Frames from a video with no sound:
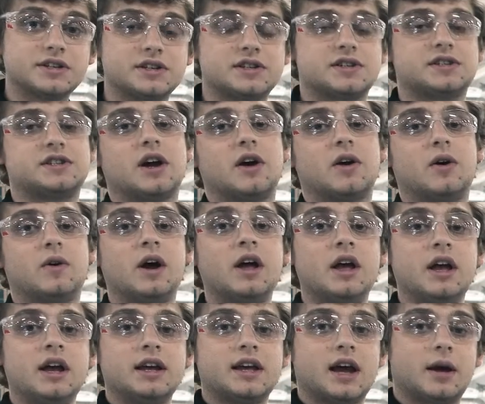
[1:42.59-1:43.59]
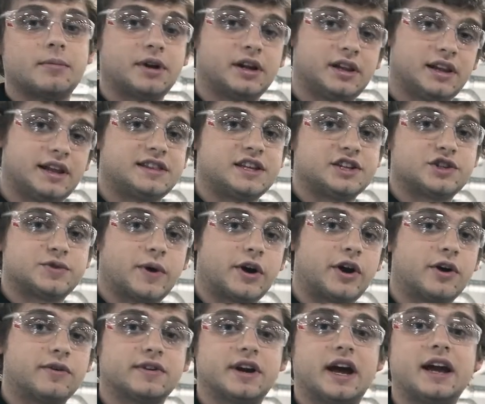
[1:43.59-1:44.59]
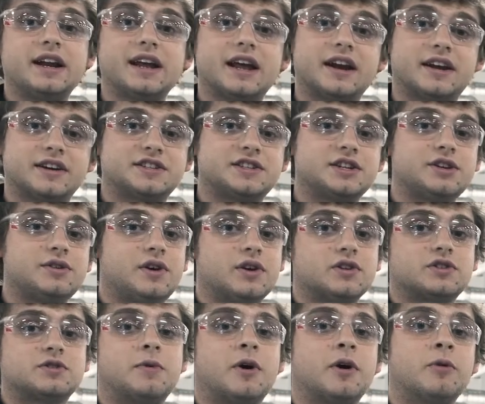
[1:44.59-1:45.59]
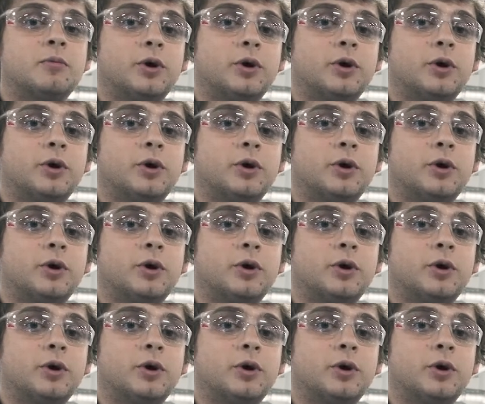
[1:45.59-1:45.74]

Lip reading: So I'm going to let this run overnight, and I'll see you here tomorrow